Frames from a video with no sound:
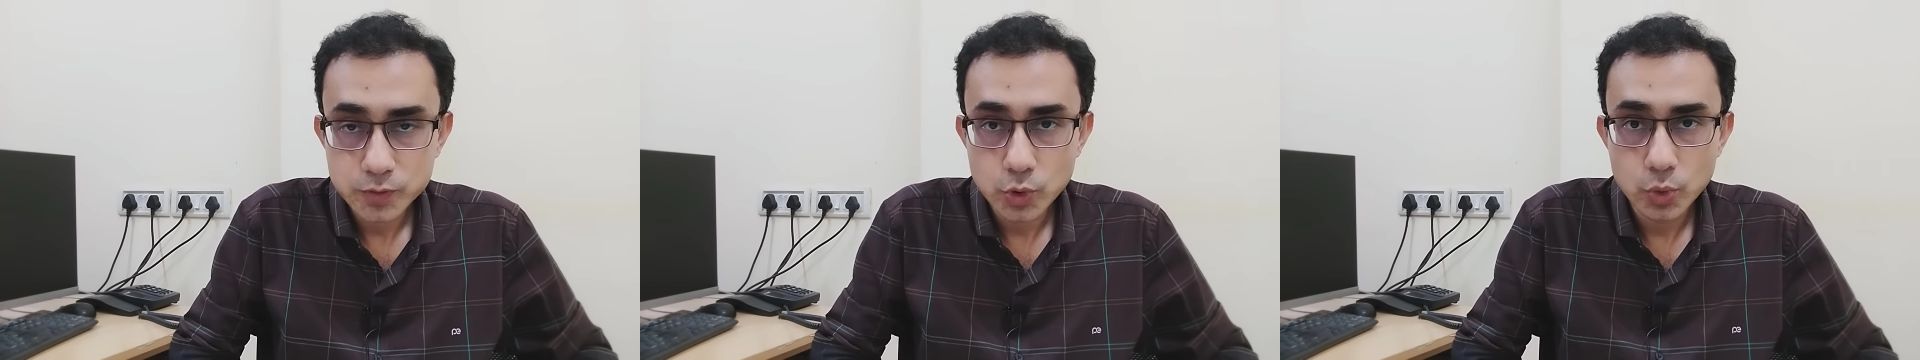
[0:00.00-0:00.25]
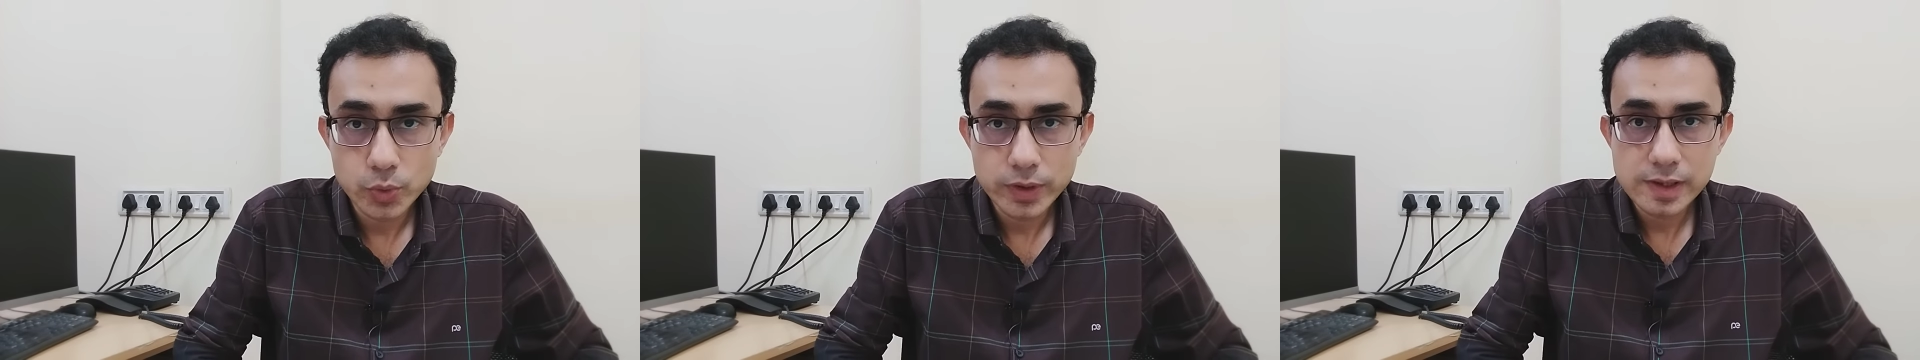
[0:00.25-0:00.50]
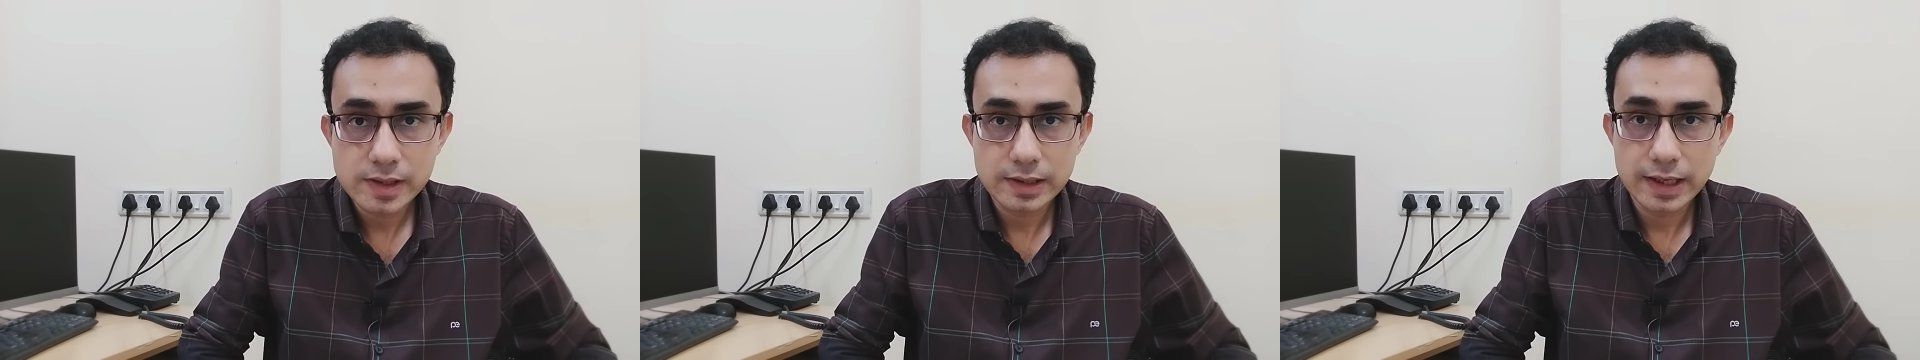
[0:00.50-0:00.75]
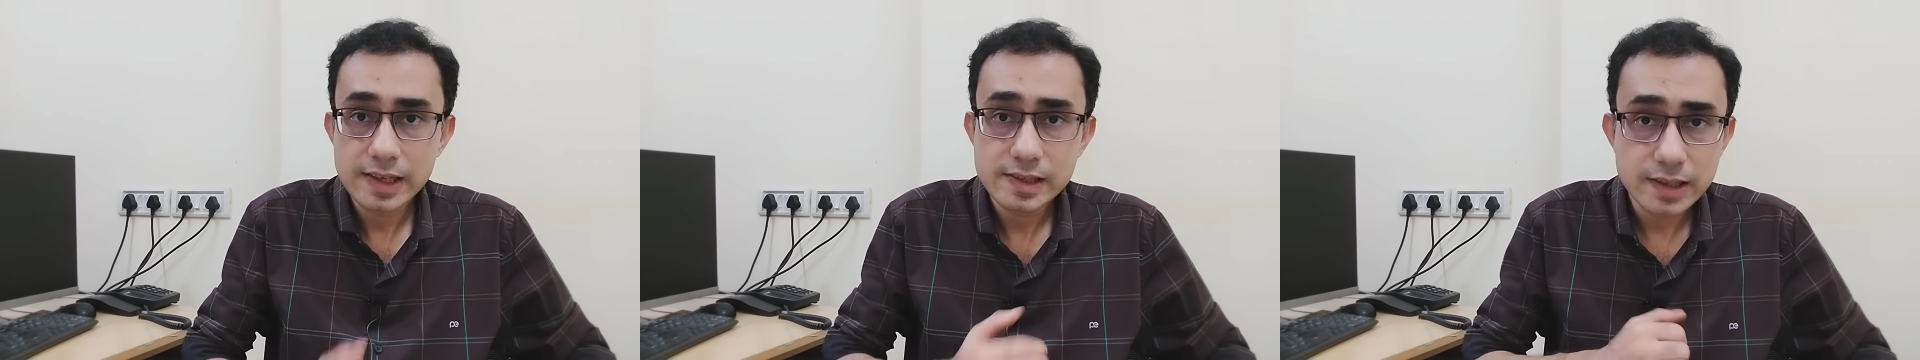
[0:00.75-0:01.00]
who
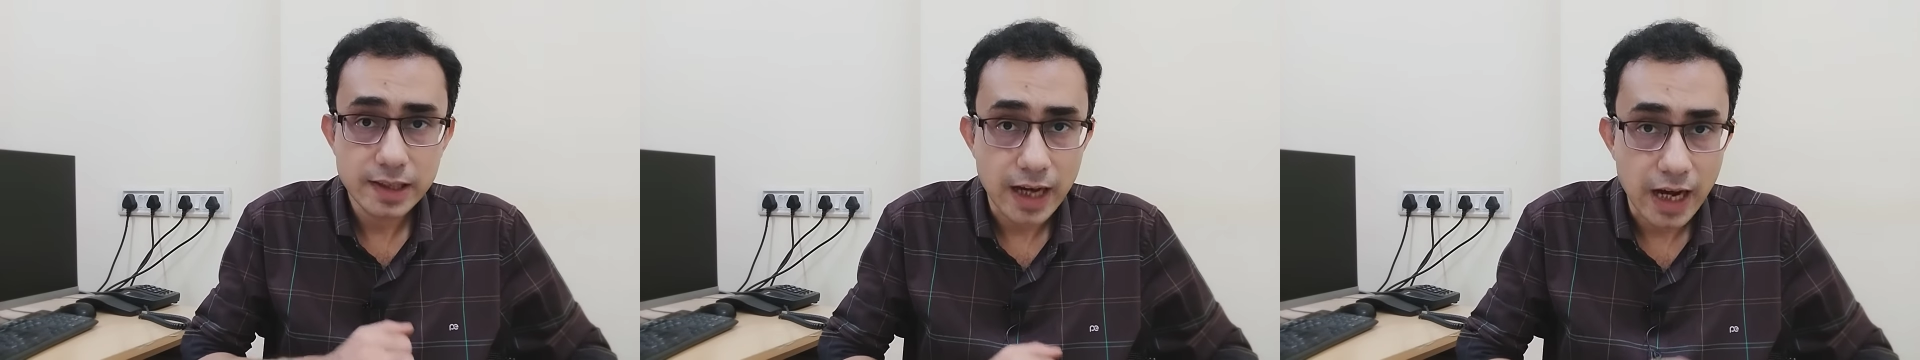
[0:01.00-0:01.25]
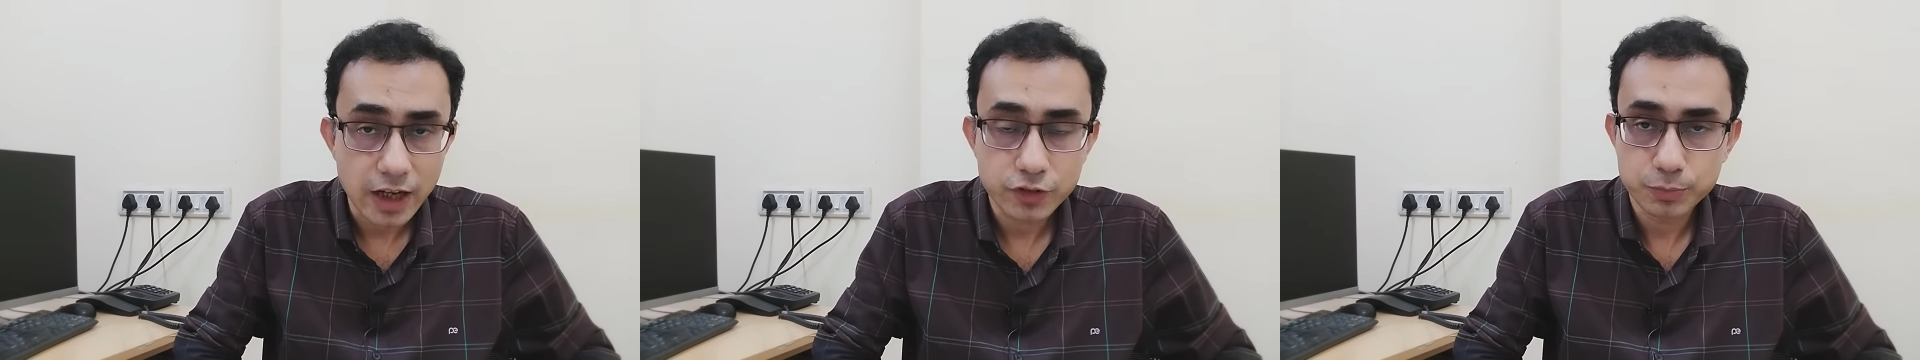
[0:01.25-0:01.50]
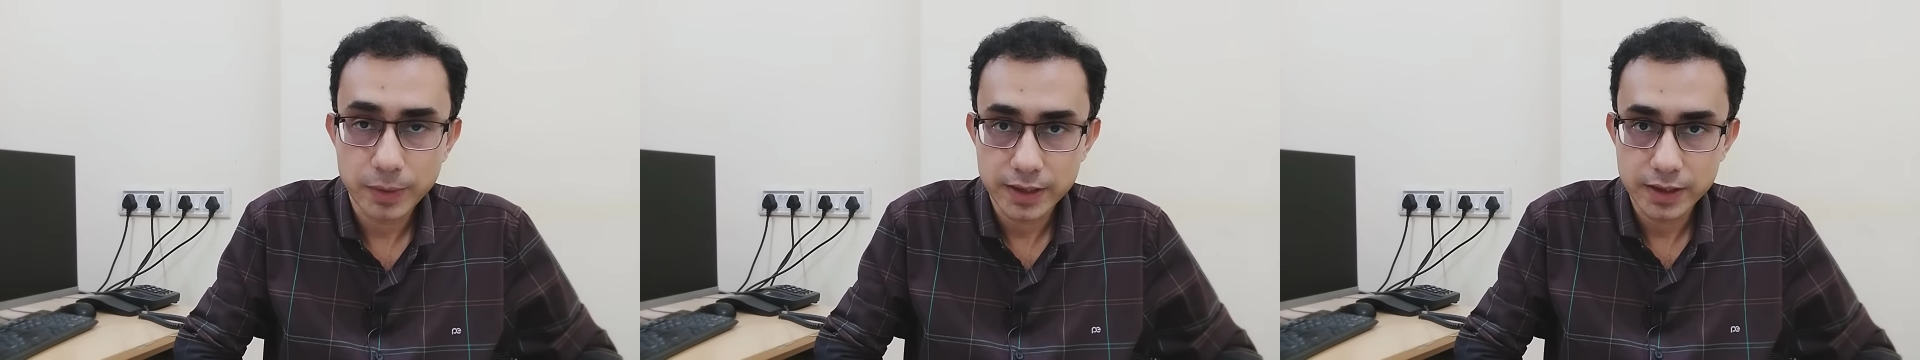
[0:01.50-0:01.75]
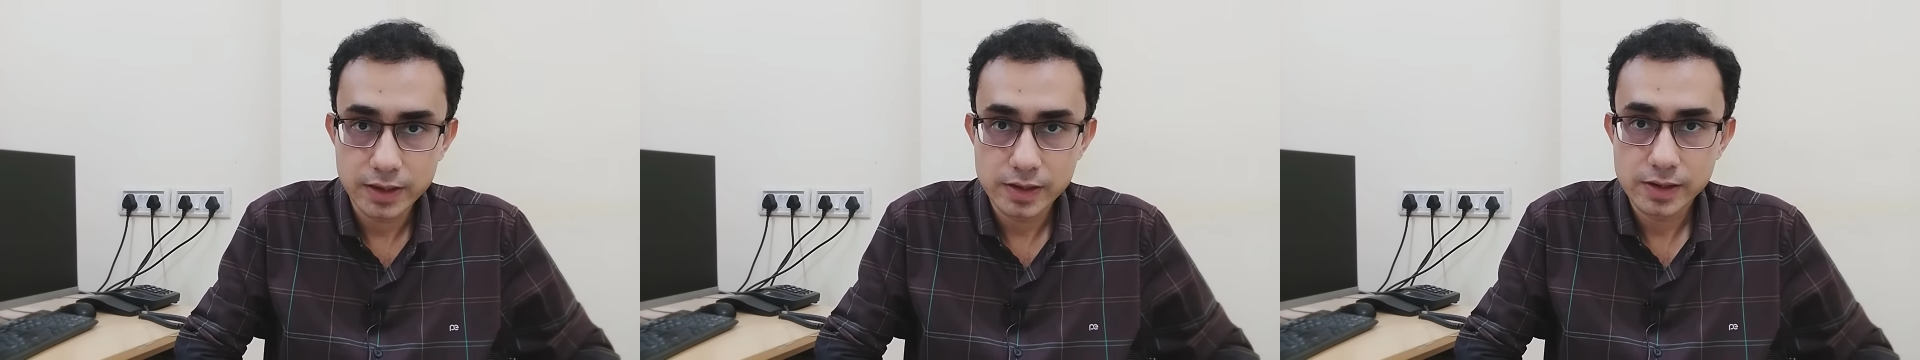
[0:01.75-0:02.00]
is less than half
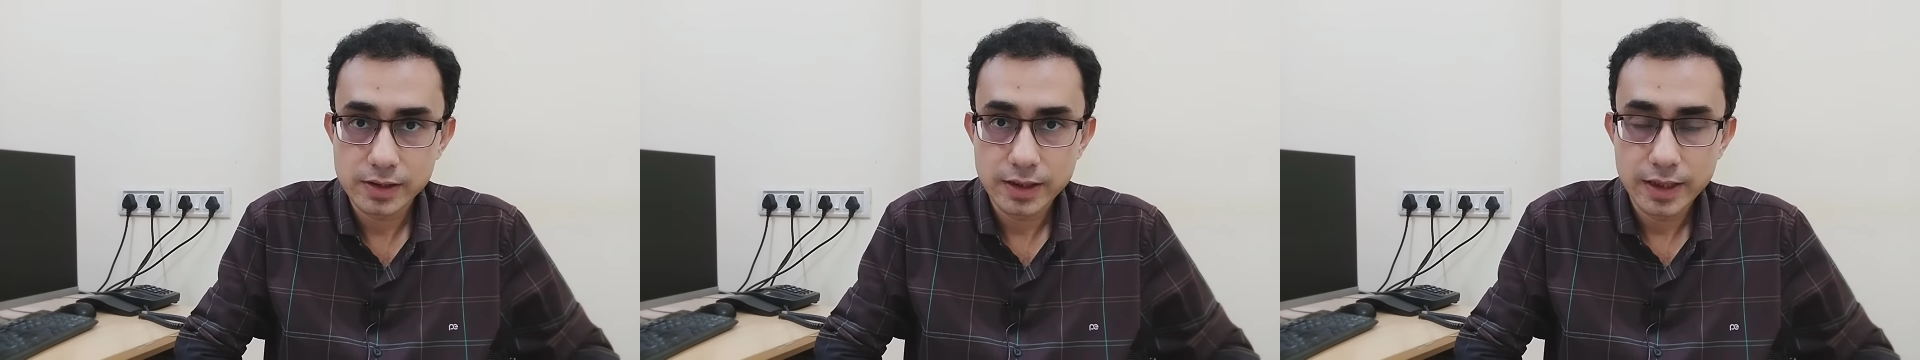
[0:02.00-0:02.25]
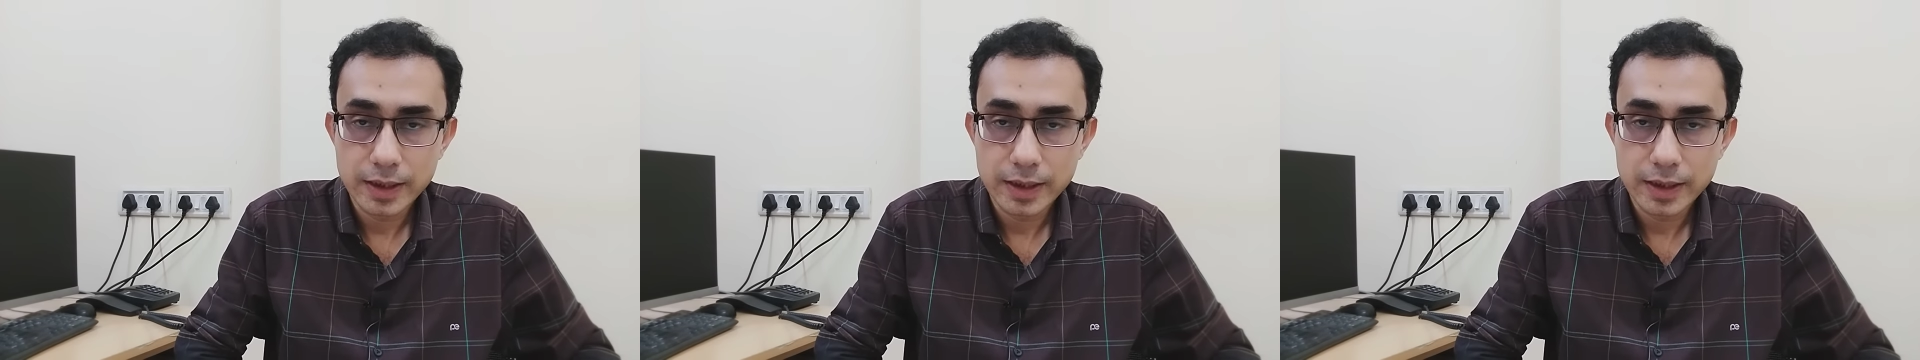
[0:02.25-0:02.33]
my age,